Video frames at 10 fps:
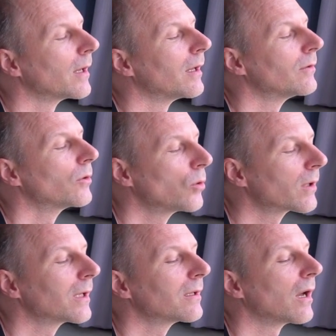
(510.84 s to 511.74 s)
and you're
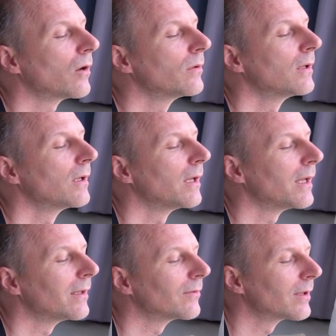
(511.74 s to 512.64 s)
looking down
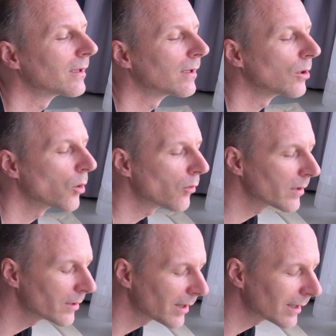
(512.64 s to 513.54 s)
and then lower
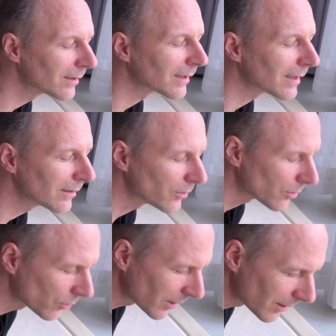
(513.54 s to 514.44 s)
your head again.
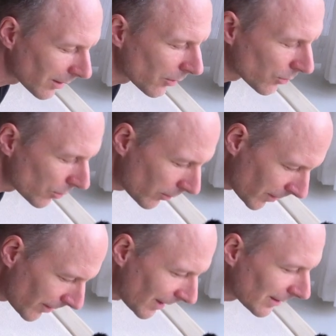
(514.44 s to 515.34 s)
You're looking down, lower
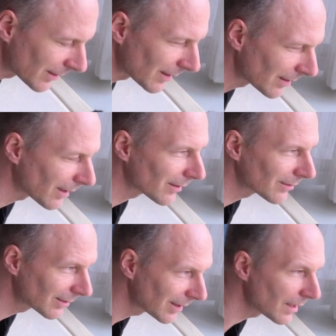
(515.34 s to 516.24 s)
your head again
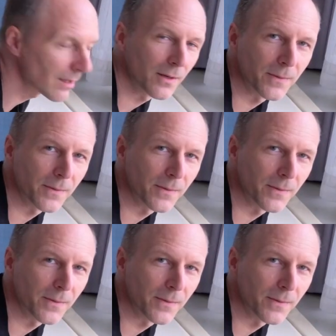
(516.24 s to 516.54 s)
until